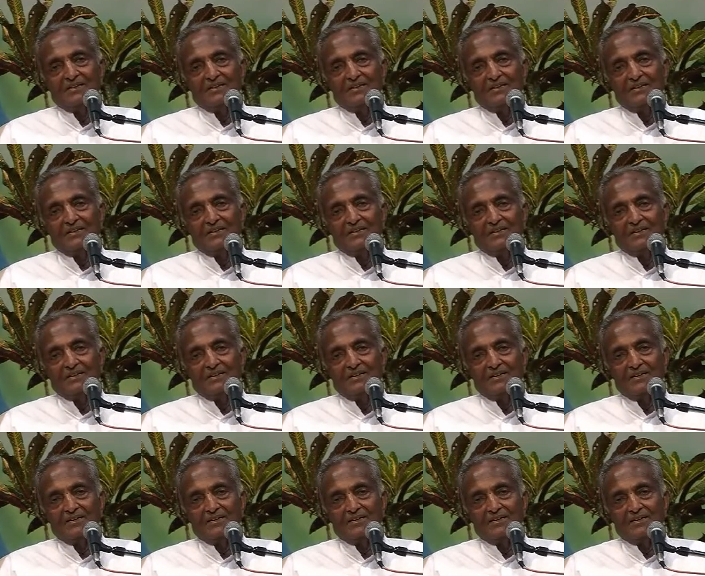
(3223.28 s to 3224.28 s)

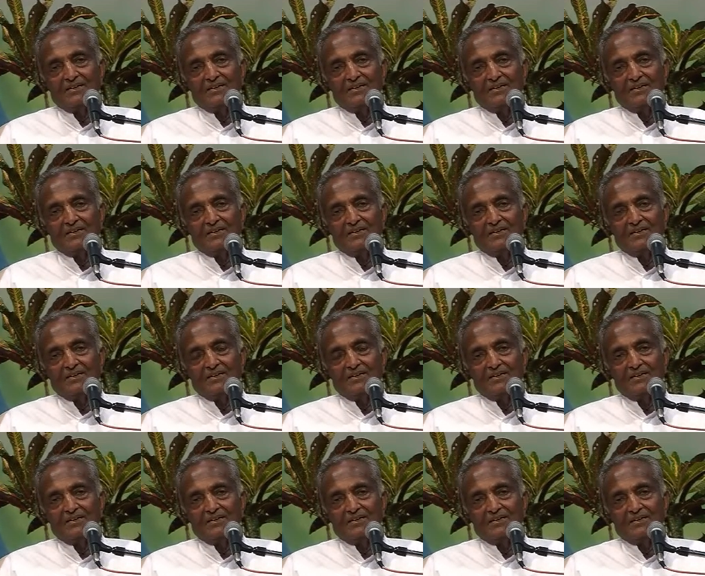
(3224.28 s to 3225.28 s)

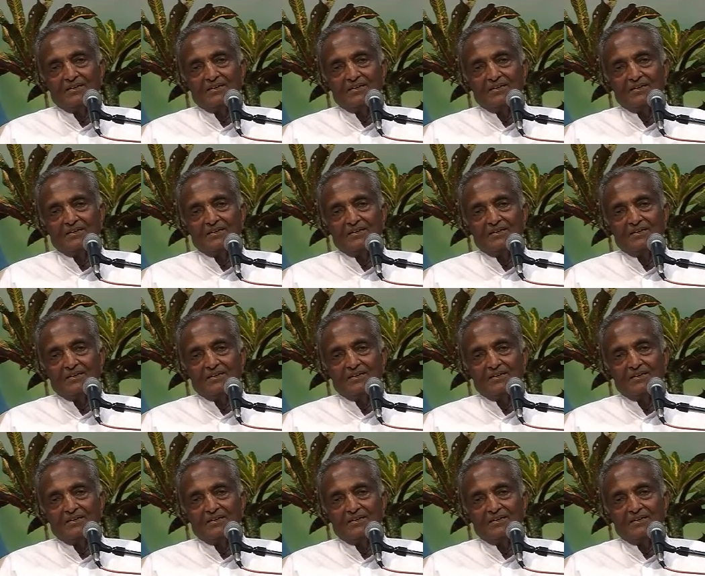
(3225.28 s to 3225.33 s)
[no speech]